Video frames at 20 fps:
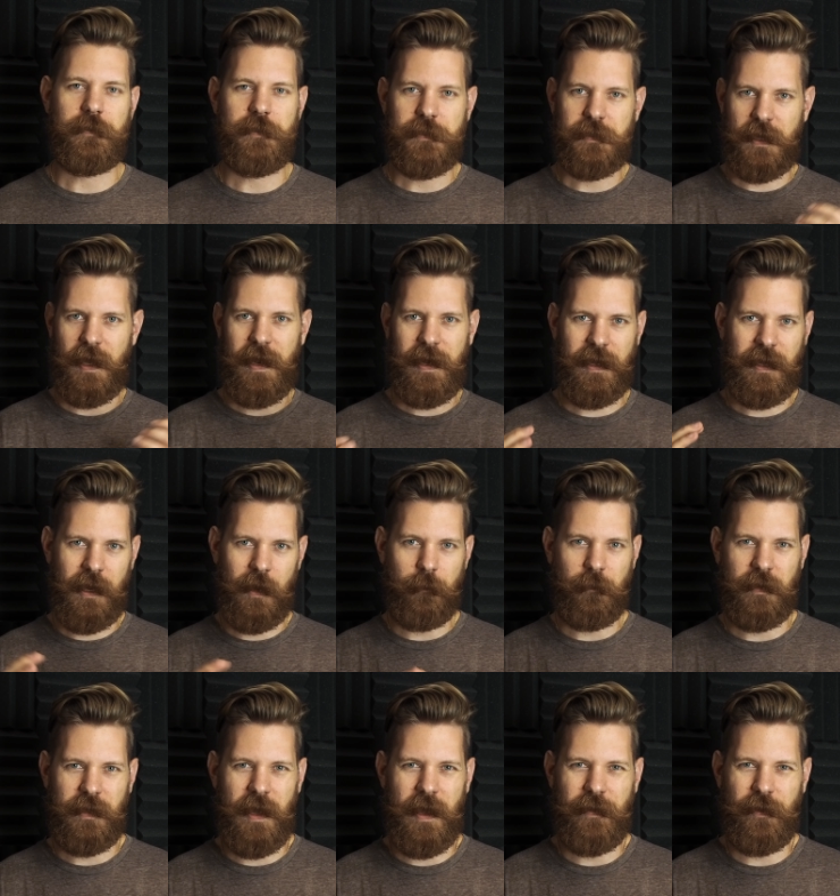Just kind of come
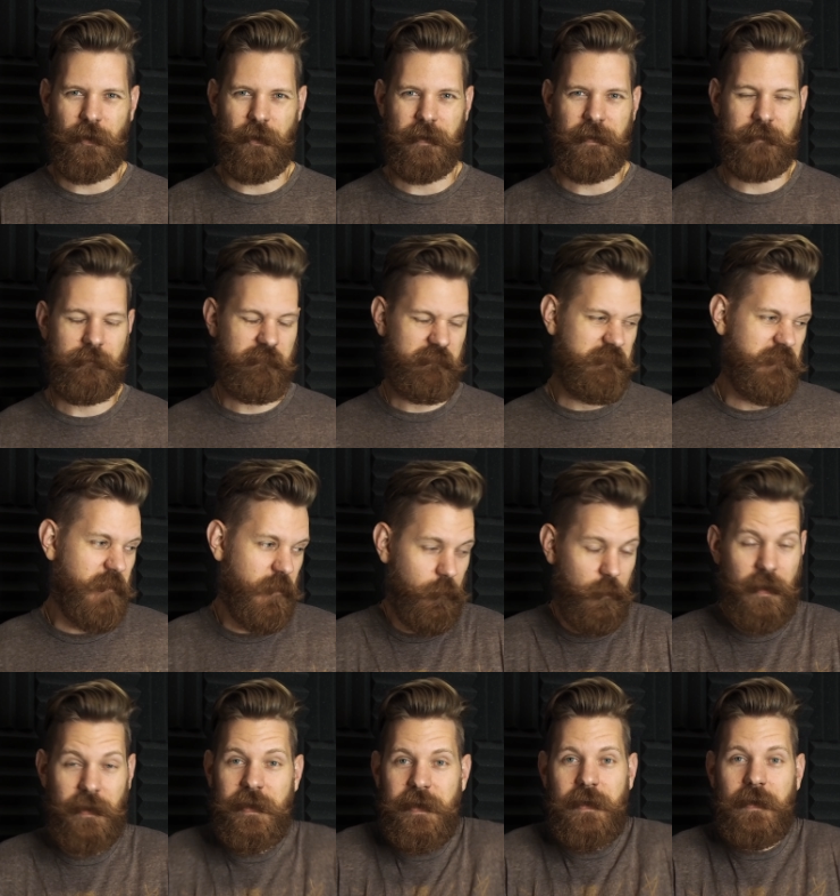together, and it
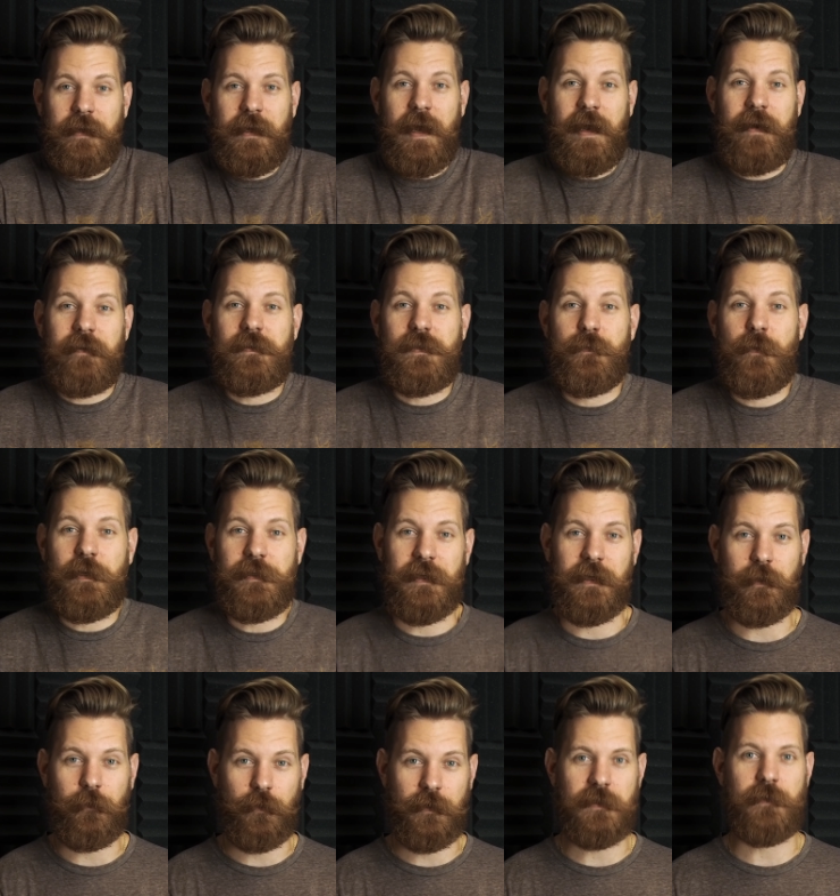really kind of smells
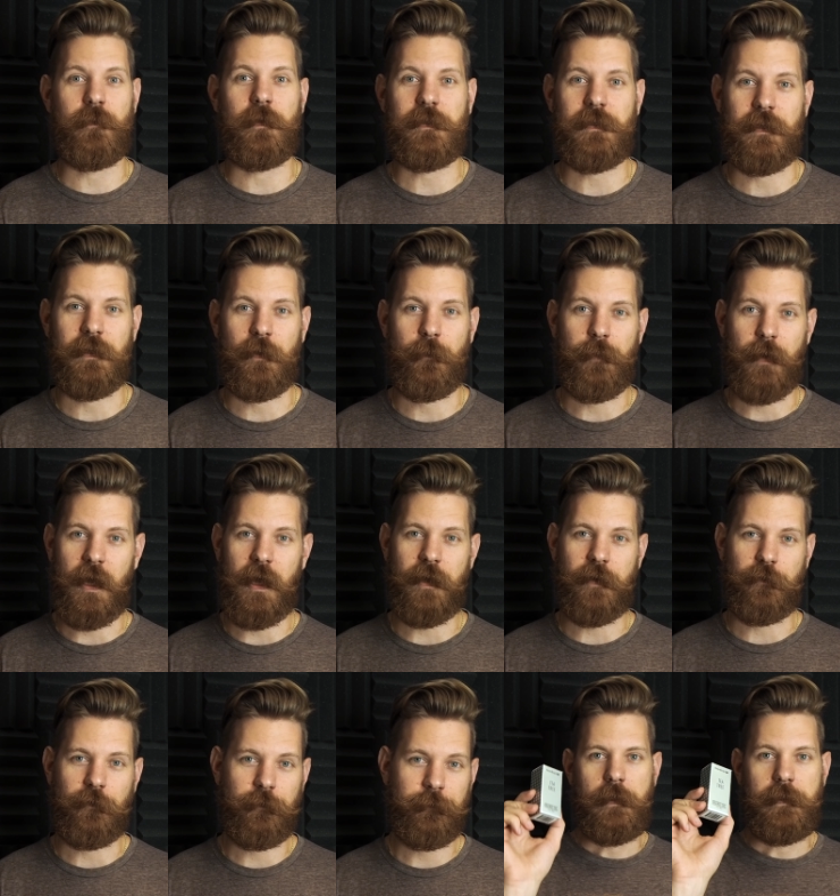like Christmas in a
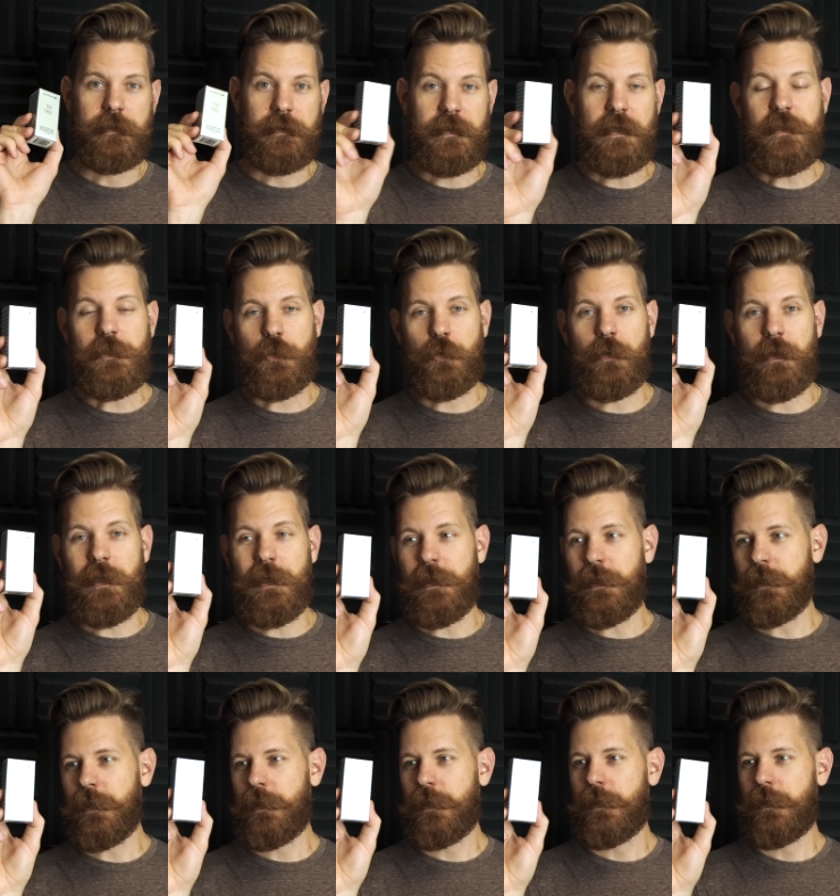bottle. Tea
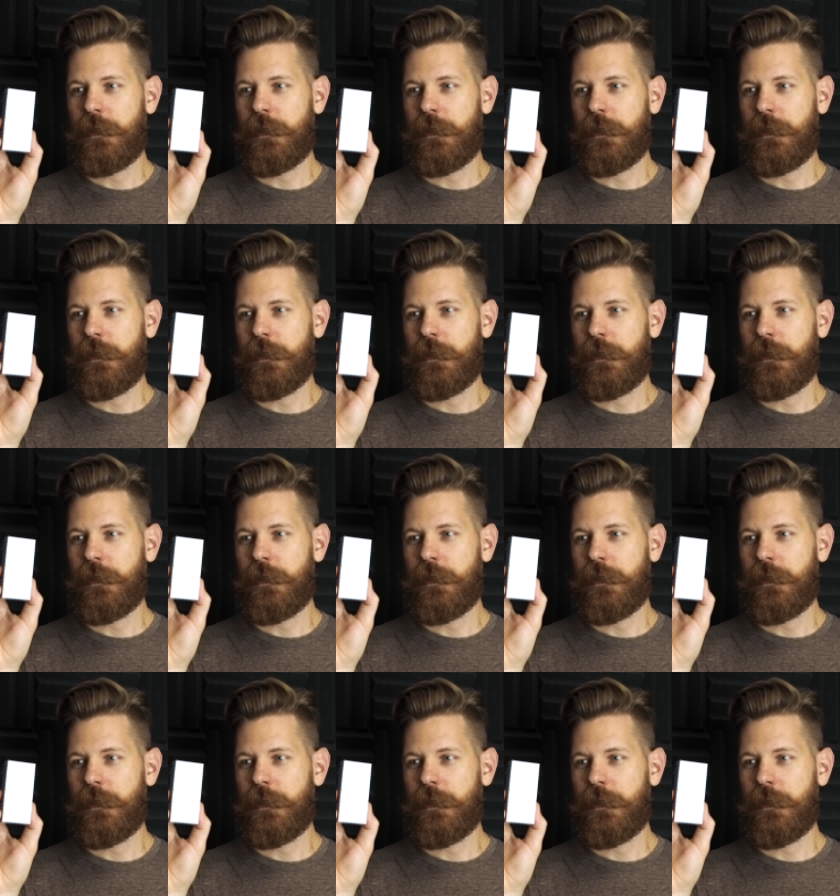tree